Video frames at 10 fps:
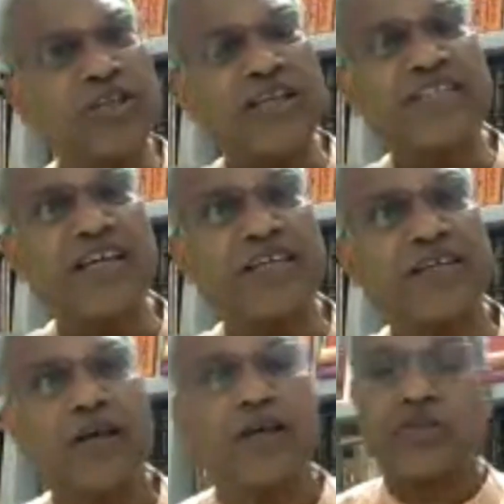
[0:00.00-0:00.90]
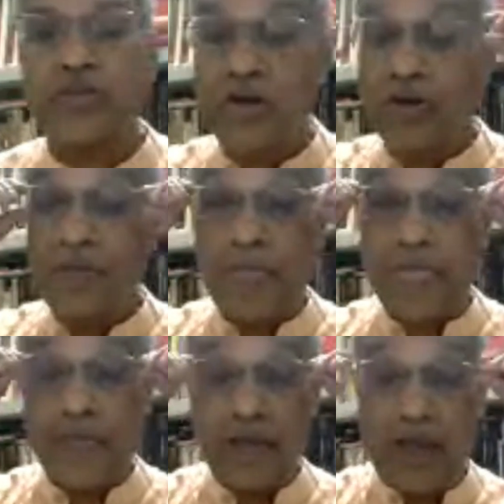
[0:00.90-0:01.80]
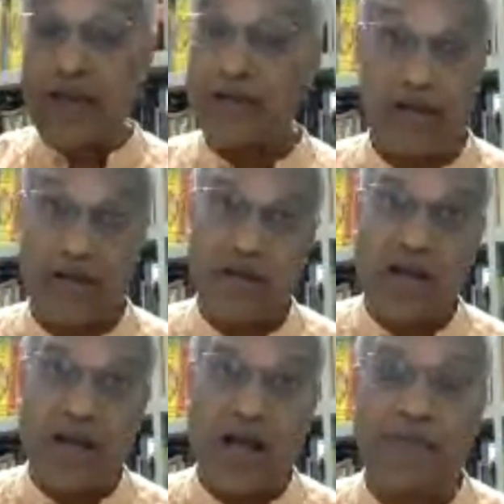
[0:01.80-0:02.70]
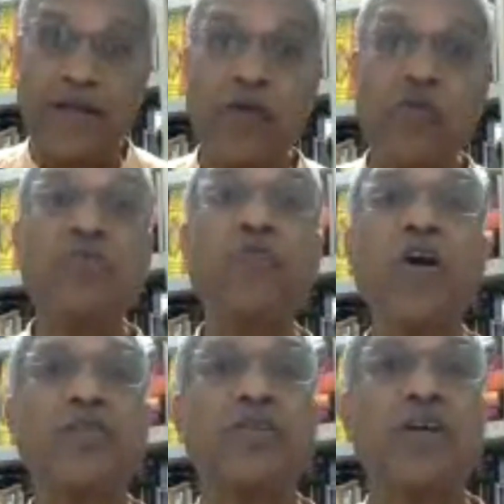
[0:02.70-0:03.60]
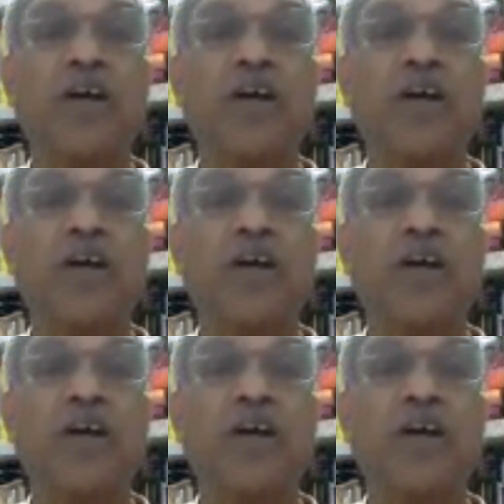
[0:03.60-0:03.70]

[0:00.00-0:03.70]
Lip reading: the stage? So, and Abhinav it was